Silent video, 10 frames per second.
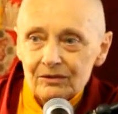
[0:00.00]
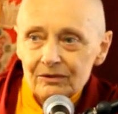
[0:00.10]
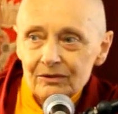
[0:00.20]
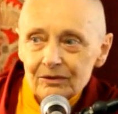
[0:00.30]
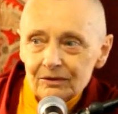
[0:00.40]

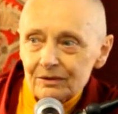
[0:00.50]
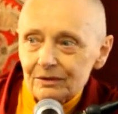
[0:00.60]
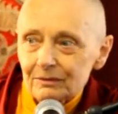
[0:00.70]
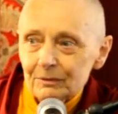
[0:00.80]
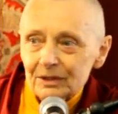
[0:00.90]
So,
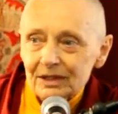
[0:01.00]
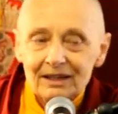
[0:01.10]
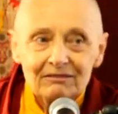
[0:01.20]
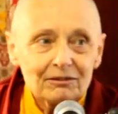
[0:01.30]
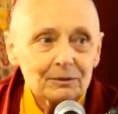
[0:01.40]
good
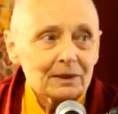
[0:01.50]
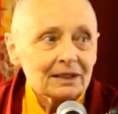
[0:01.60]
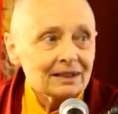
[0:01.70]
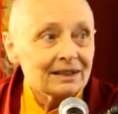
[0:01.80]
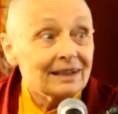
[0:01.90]
morning, everyone.